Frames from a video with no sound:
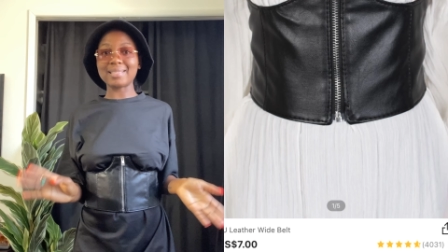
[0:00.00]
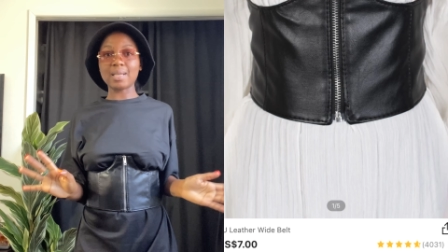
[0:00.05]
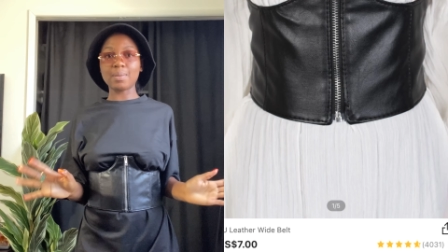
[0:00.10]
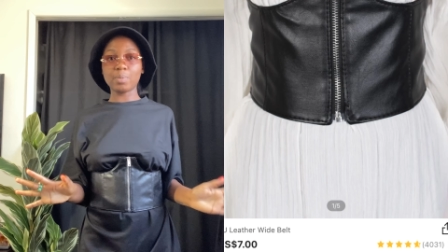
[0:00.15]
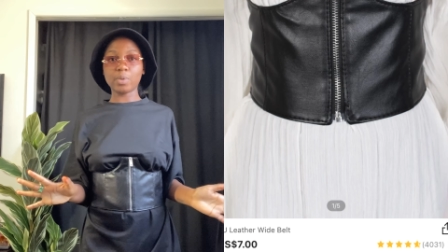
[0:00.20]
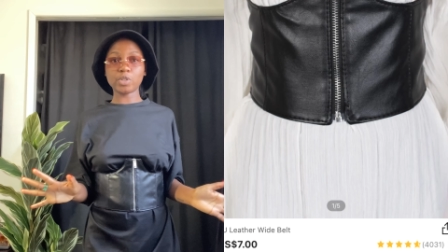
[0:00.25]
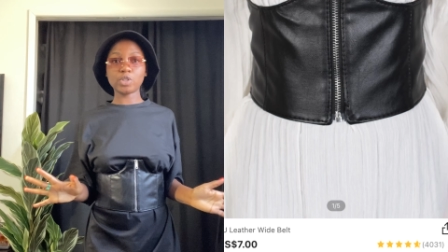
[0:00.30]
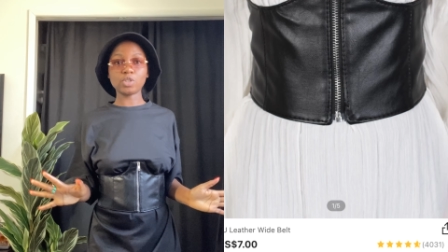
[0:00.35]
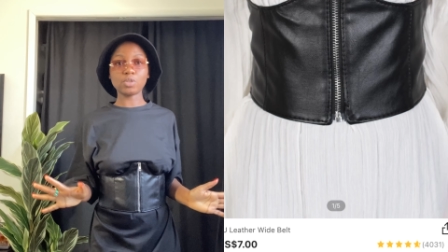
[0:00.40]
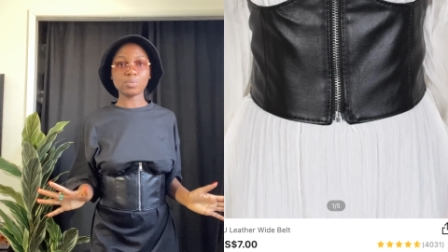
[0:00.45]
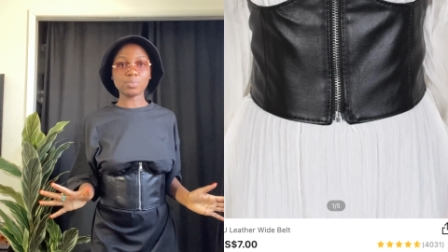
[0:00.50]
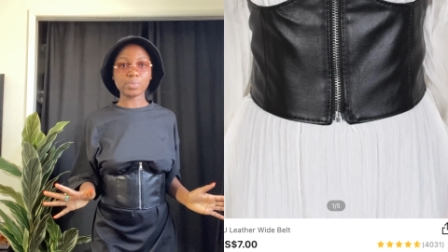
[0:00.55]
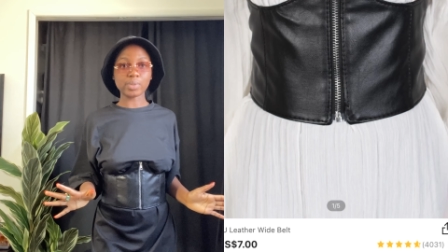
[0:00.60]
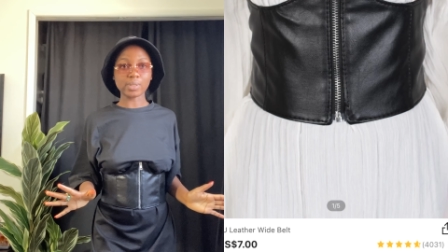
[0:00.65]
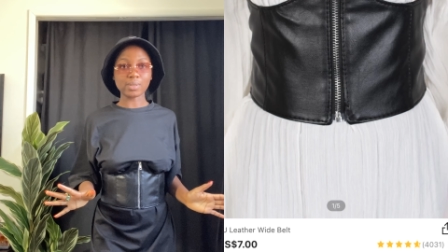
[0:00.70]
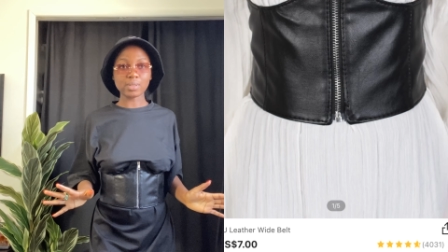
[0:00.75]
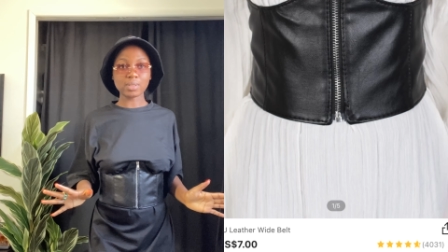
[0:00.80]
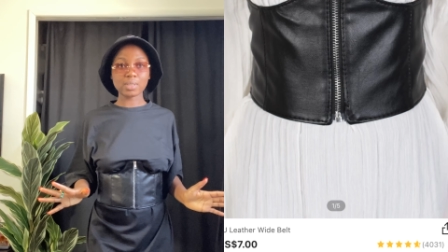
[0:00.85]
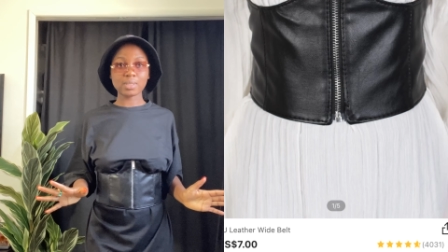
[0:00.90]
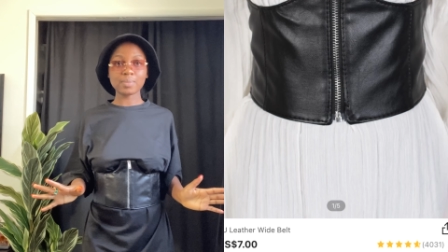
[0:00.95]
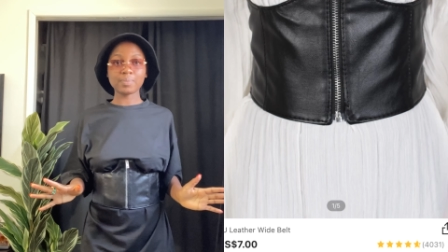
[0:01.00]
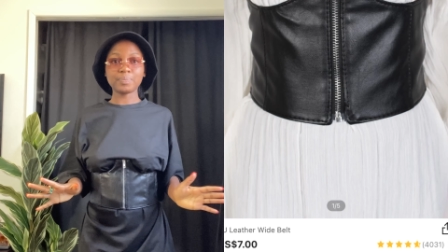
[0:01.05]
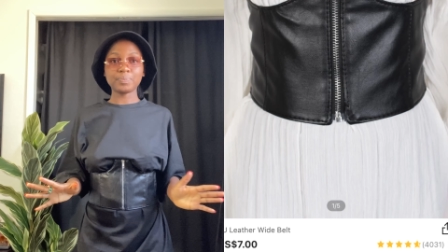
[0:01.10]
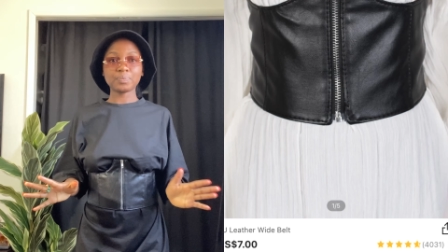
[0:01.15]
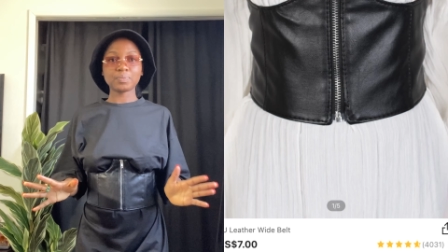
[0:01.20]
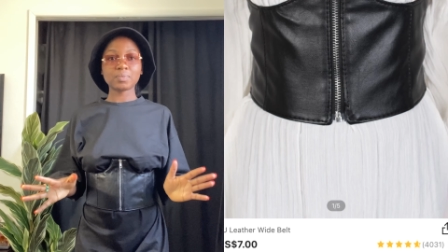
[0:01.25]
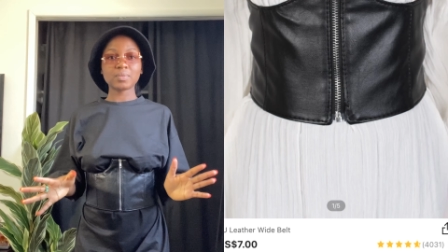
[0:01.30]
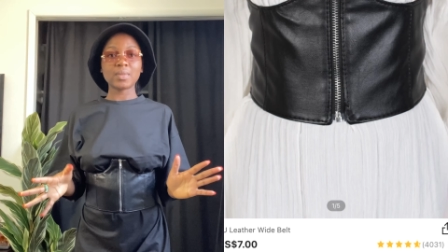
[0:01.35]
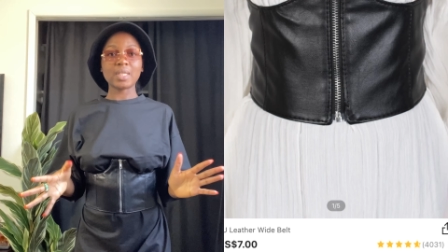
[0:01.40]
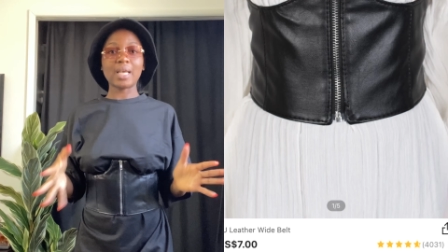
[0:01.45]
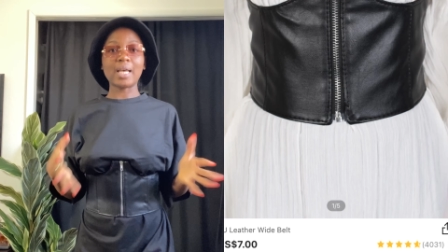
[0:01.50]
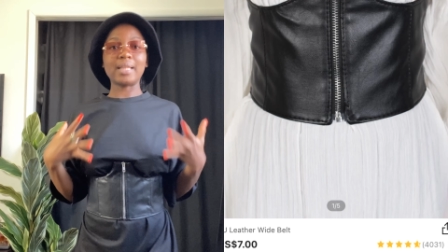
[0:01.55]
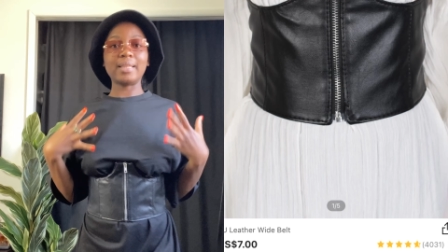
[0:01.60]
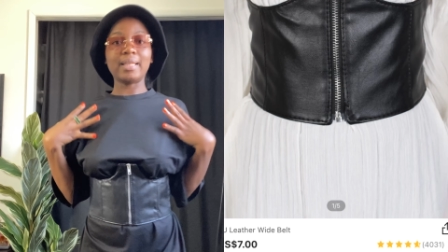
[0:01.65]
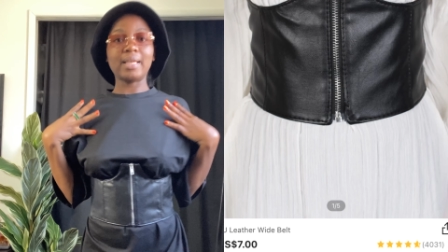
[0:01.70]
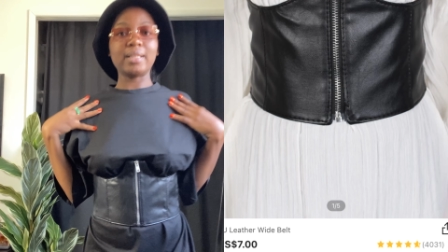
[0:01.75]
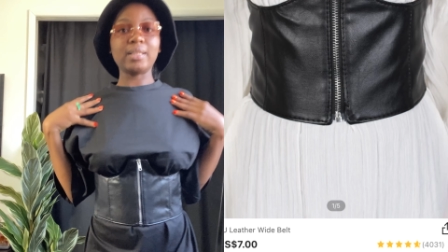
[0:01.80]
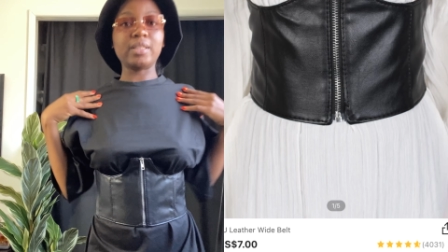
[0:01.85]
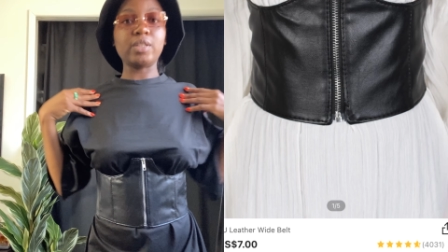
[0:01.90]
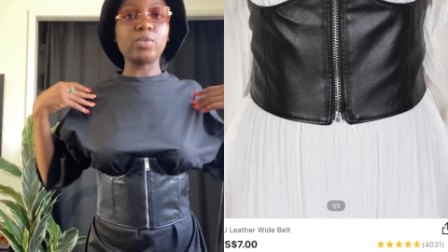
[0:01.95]
abortion belt. And
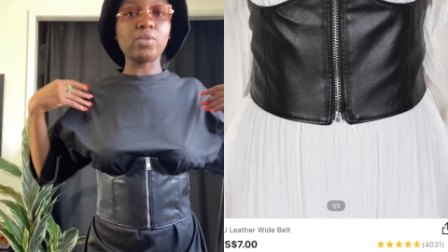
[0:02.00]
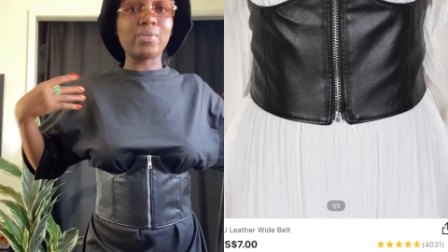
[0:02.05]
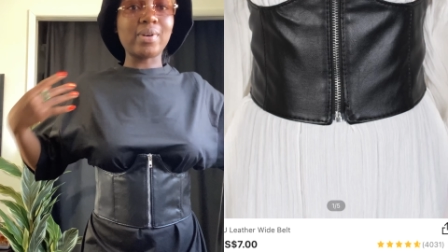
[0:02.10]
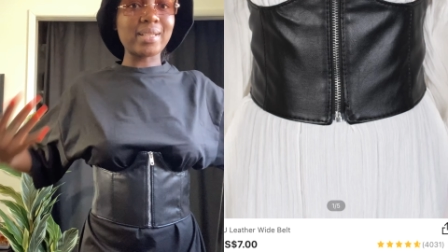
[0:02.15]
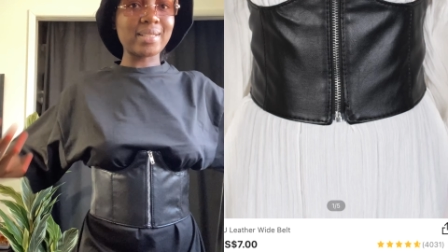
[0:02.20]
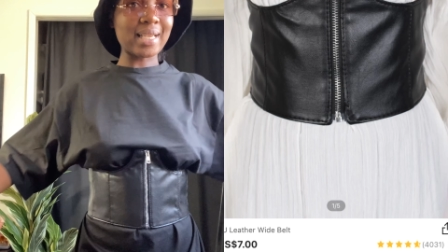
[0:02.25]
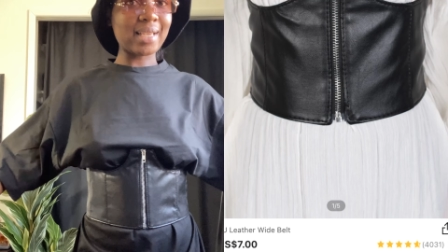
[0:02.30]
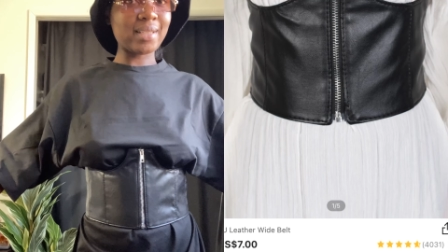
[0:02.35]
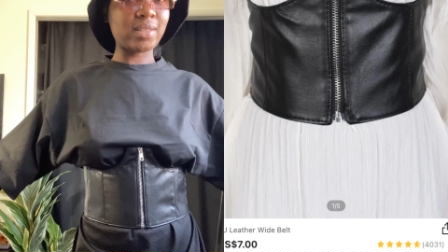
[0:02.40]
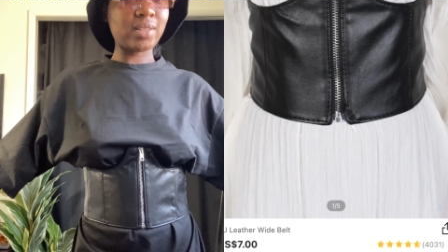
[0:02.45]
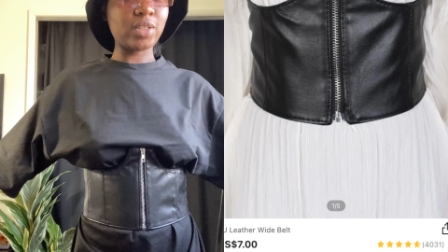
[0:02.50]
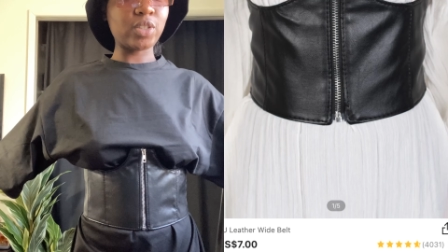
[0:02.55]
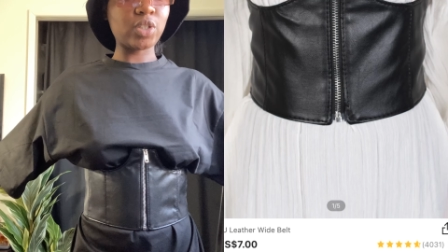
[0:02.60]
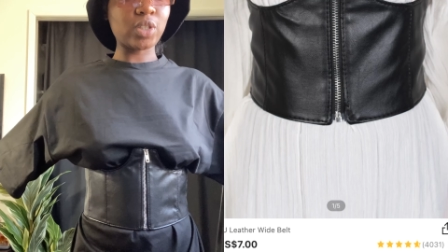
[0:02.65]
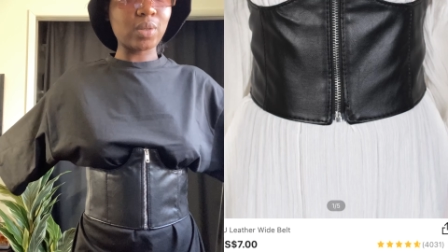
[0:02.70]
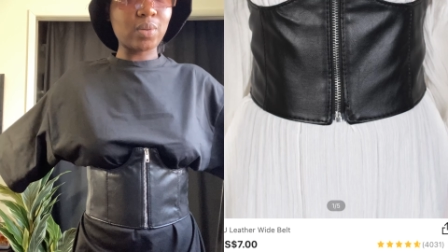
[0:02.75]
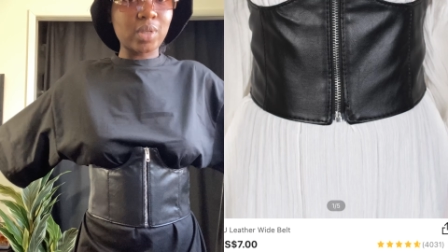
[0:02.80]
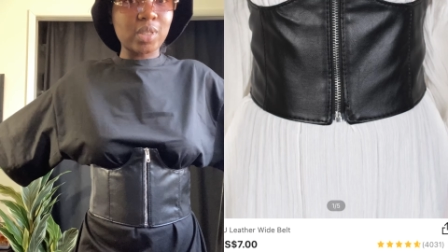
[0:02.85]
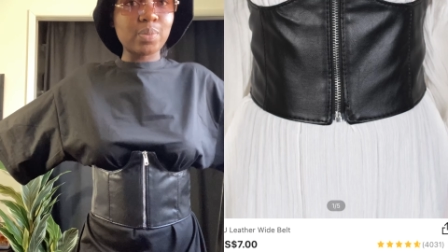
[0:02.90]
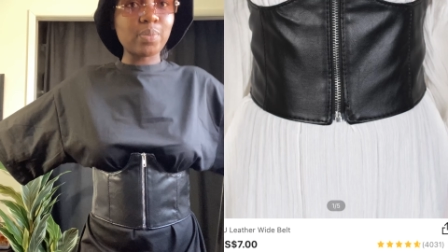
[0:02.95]
then the oversized t-shirt was